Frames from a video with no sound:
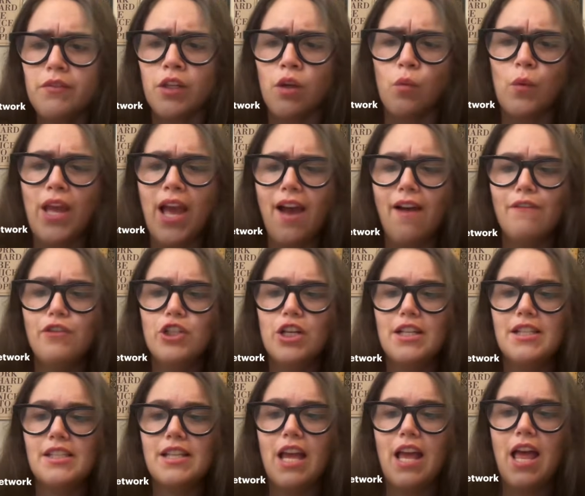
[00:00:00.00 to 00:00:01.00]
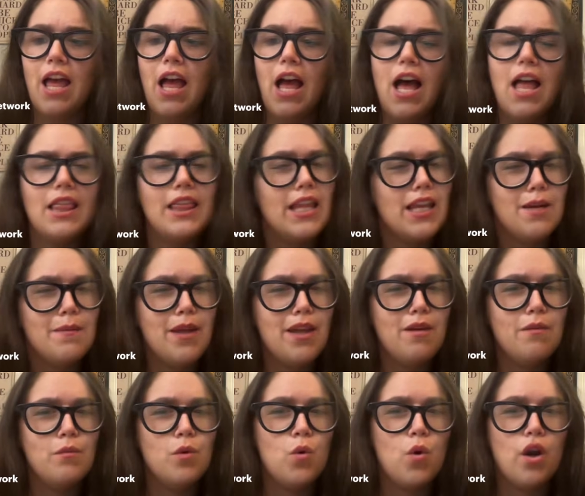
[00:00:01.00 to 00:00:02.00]
We have just a little
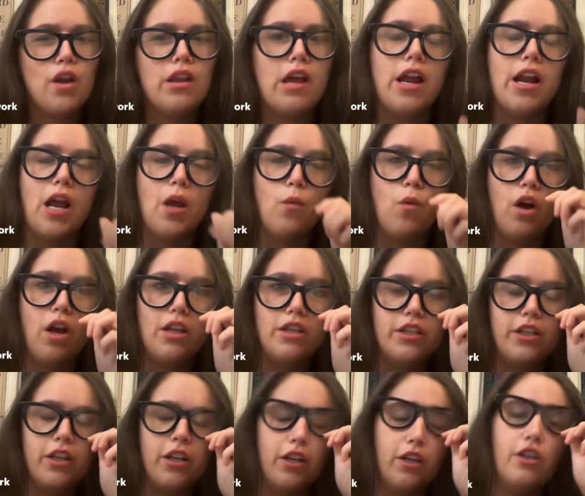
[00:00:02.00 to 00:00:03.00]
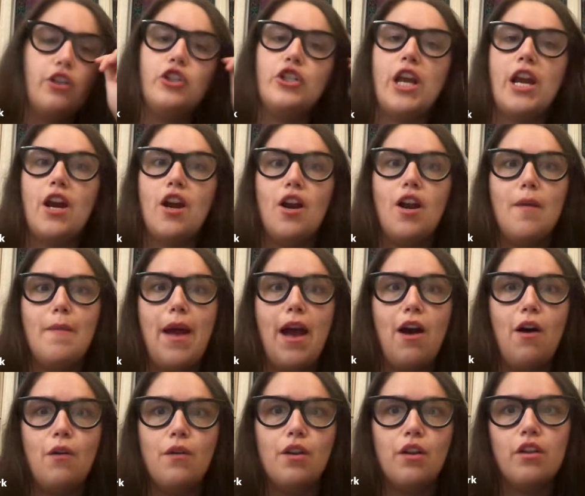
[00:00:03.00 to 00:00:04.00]
bit more that I want to share
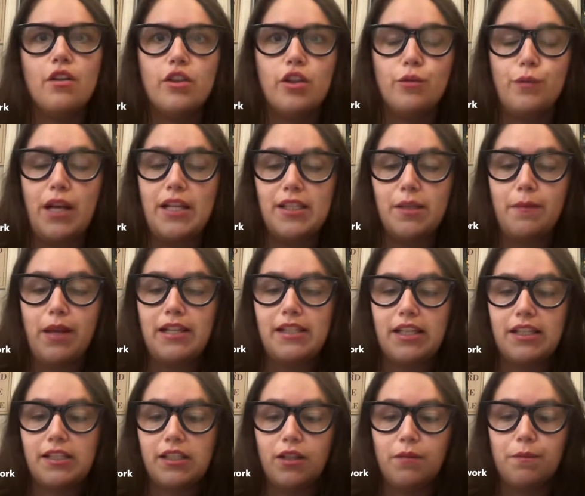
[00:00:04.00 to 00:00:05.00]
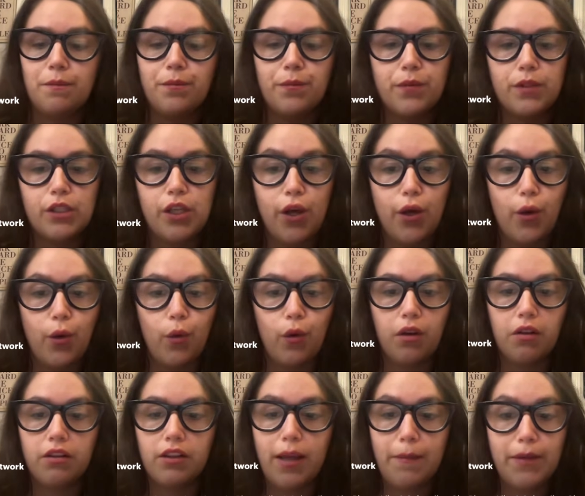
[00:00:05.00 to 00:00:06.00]
about the resume system. So
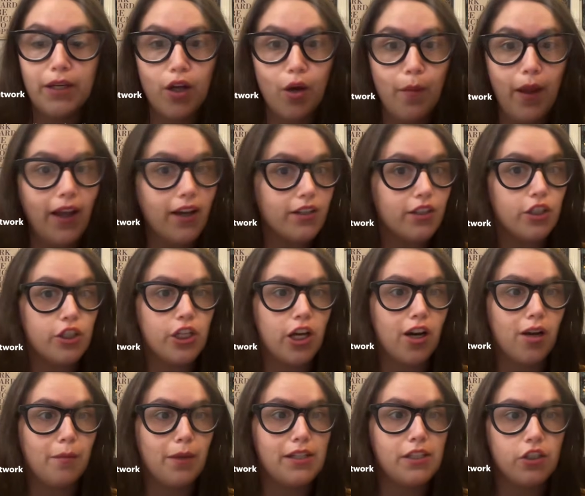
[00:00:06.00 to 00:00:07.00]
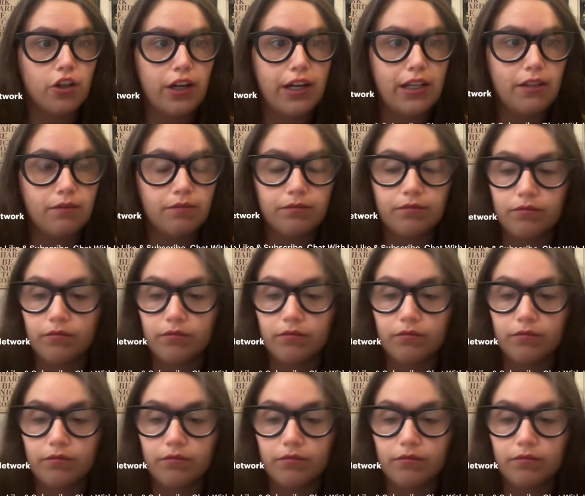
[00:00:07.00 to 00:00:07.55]
let me go back to sharing my screen.